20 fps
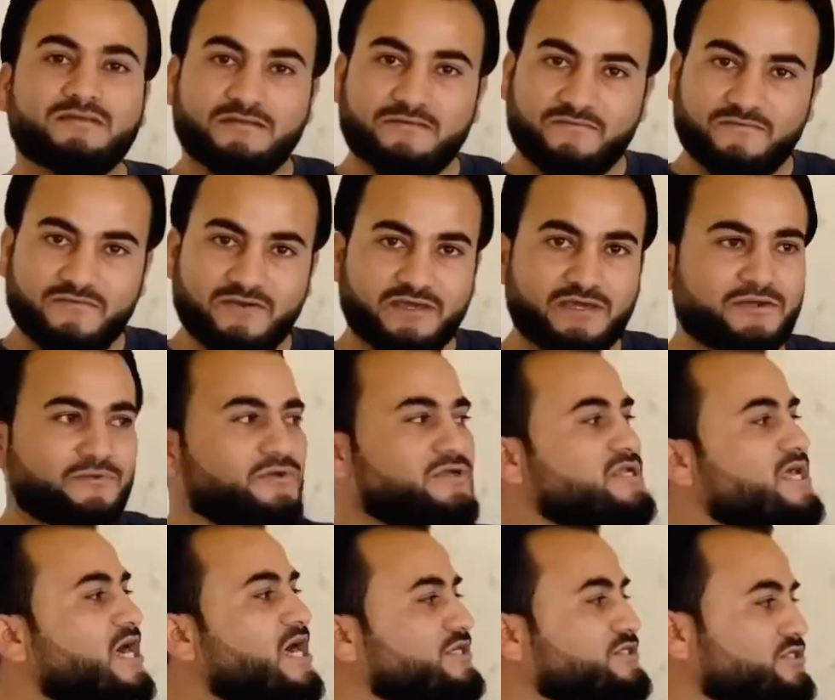Very
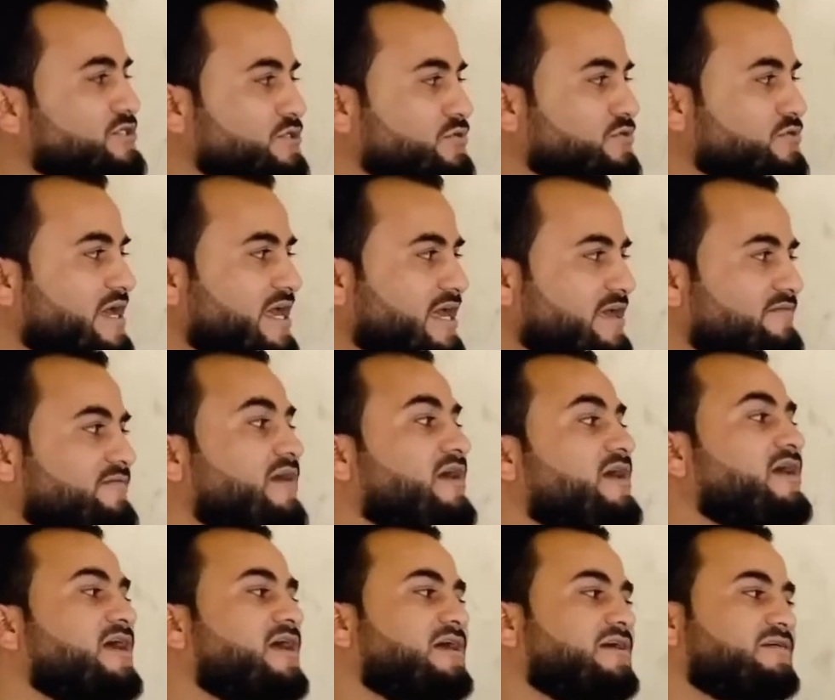nice. You have
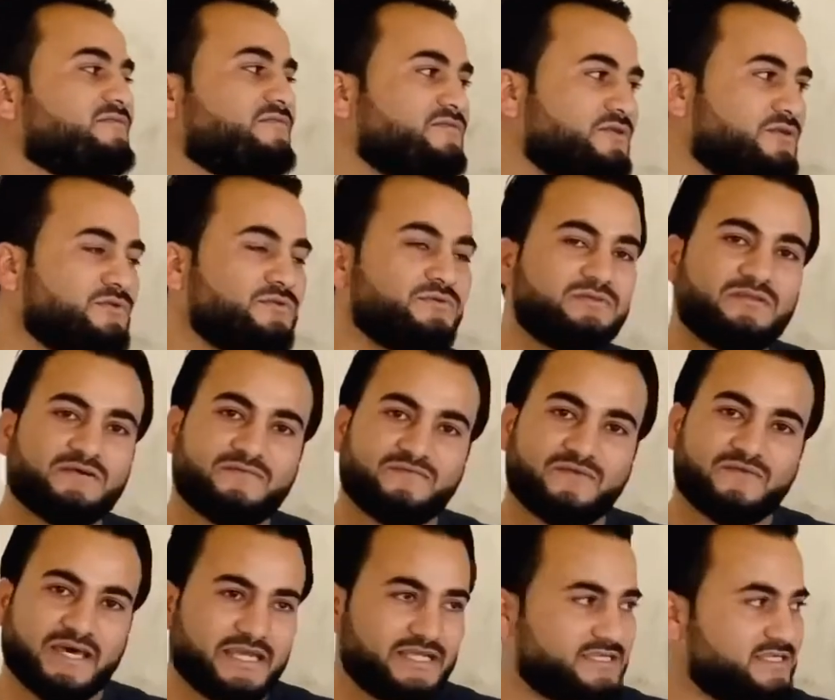a few
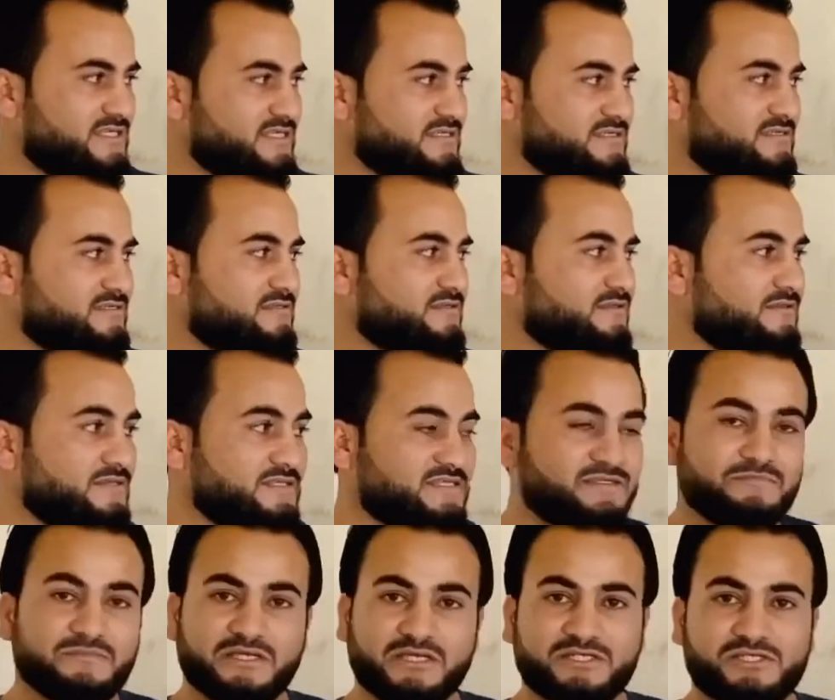devices. This
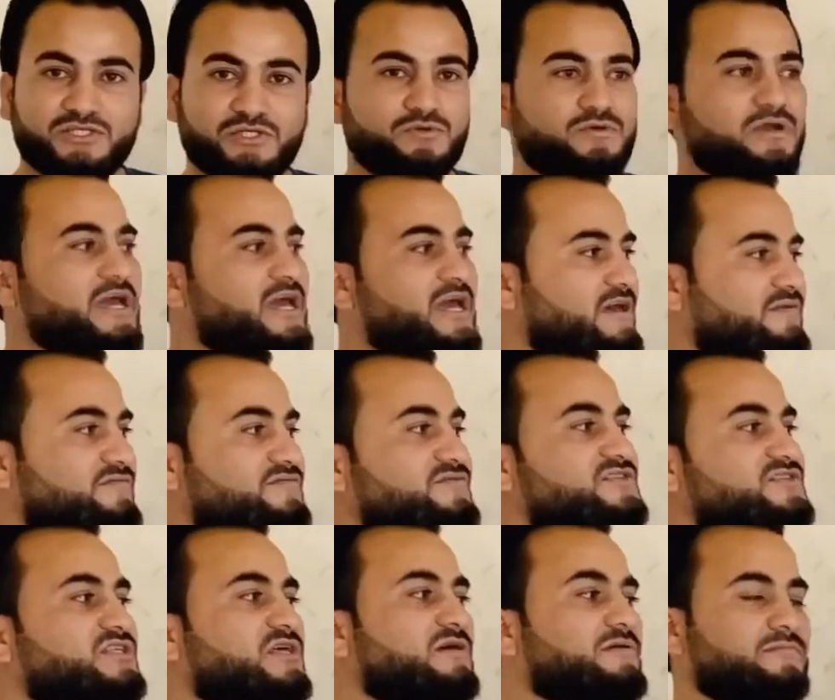means you have
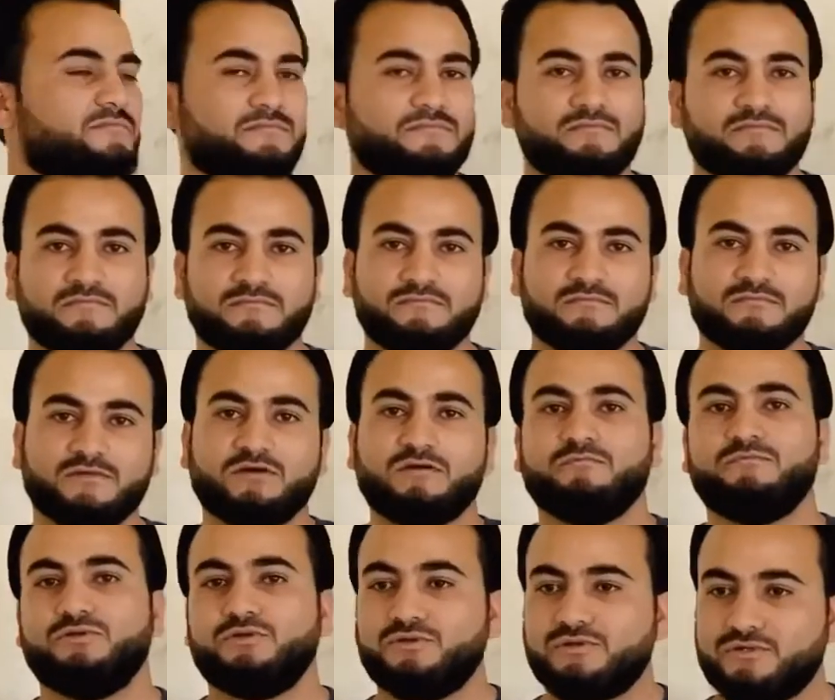some
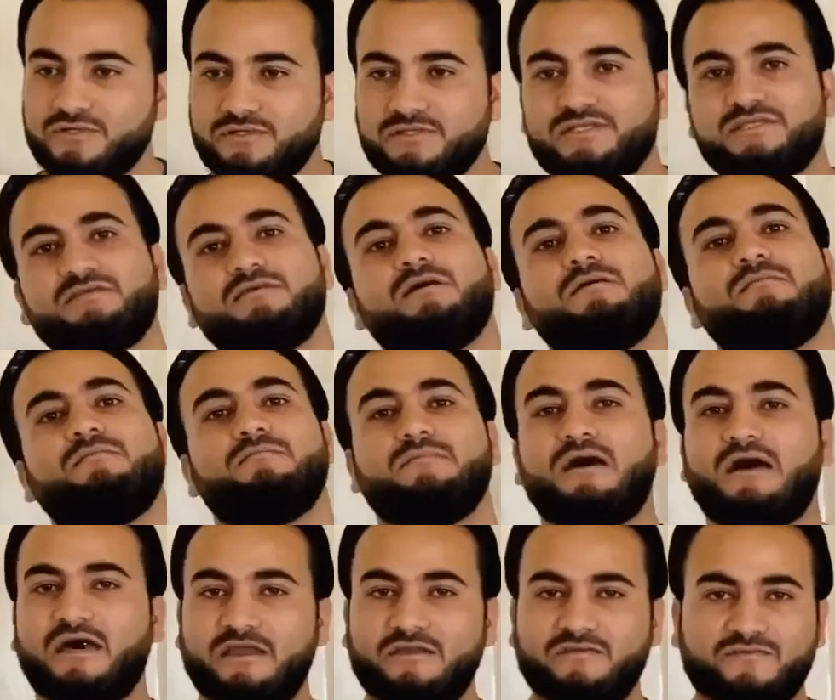computers, some
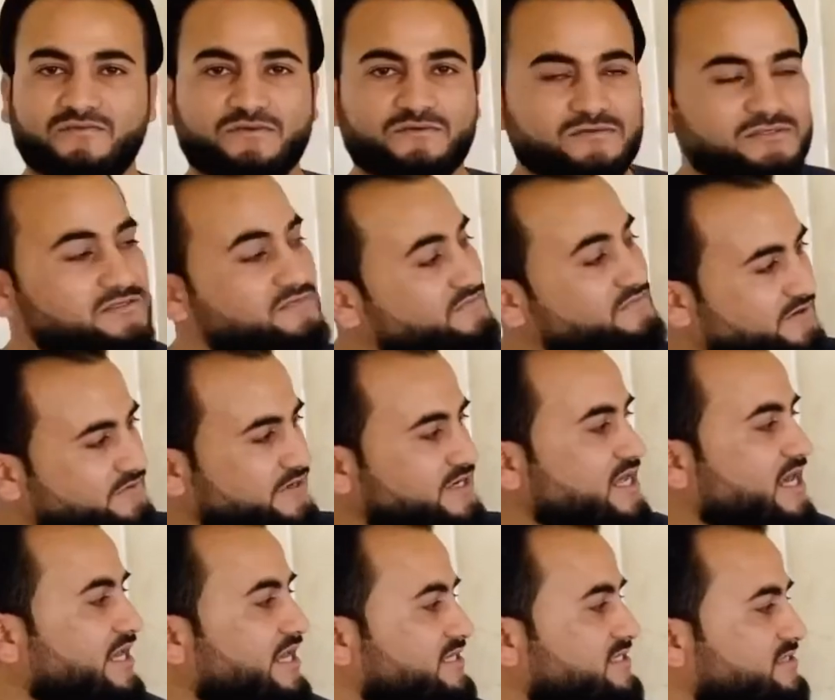iPhones. Very
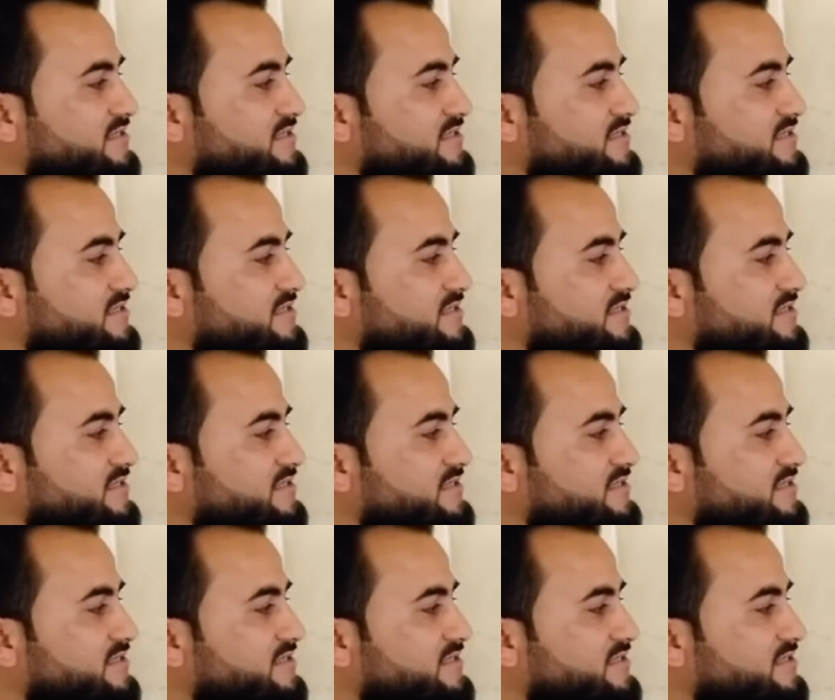nice.